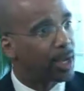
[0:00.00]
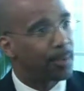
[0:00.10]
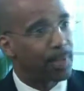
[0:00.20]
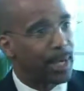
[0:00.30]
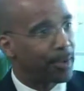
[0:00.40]

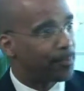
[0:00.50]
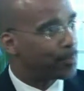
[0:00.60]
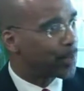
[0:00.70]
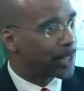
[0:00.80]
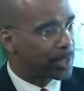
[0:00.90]
I'm not
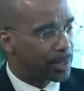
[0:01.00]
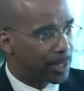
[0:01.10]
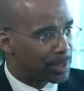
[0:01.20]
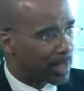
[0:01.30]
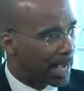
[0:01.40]

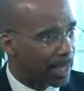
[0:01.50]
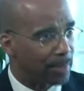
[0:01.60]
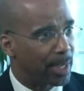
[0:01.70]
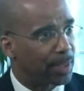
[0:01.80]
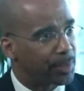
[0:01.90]

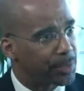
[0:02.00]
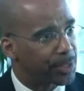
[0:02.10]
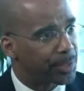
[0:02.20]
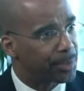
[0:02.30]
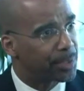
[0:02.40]
attacking medical
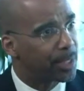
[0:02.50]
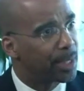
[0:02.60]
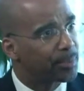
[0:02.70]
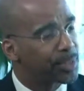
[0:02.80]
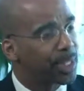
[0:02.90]
centers.
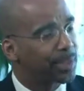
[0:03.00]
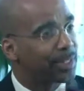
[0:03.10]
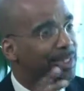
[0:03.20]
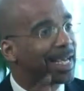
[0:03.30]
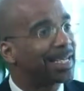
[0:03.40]
I'm saying the
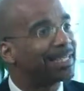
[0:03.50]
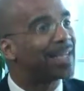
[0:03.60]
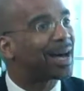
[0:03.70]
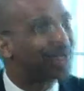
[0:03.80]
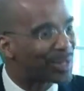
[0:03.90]
data
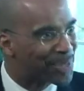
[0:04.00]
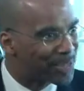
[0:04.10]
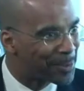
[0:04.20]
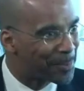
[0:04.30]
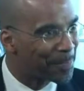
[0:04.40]
tell
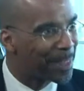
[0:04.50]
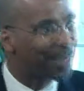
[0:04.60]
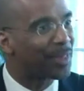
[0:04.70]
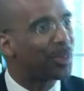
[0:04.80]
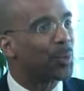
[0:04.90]
us
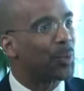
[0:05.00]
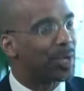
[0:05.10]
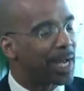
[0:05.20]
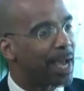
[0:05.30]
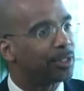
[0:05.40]
that we're
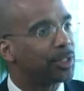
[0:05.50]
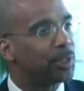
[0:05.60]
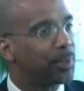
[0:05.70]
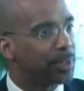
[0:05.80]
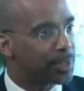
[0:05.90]
not
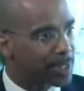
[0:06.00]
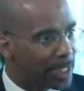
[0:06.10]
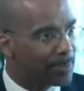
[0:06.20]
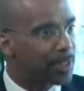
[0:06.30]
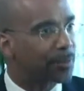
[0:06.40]
doing the
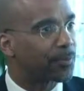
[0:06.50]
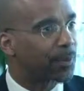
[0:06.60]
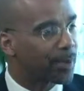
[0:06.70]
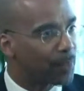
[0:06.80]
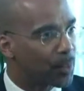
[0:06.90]
same thing
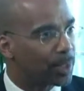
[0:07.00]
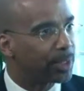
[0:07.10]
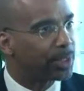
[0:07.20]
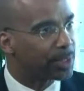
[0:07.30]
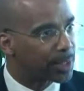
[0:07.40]
for everyone
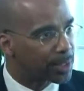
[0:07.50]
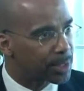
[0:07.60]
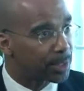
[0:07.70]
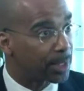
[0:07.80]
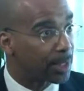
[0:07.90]

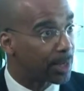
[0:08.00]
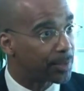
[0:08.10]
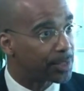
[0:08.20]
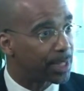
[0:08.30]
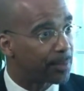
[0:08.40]
consistently and all
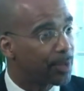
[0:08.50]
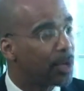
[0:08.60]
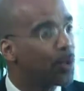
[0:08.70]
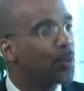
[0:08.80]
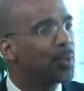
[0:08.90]
the time.
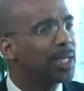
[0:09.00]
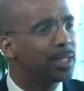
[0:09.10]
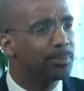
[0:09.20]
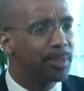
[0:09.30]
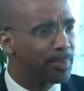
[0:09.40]
We
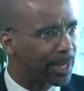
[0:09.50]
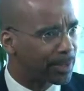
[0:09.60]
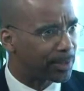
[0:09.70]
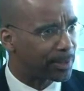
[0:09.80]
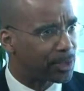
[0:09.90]
can be better
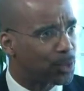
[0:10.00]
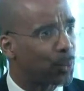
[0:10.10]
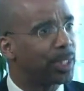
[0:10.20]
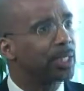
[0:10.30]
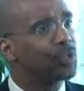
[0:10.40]
than this.
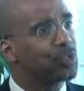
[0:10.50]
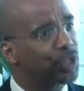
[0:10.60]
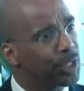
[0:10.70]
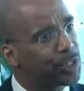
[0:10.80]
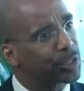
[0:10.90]
We can
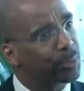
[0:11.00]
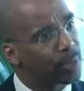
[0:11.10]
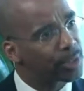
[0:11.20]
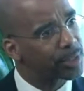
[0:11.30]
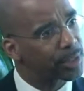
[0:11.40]
change the
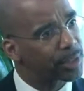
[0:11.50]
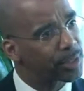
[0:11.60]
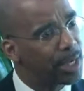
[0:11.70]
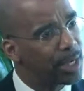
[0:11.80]
process.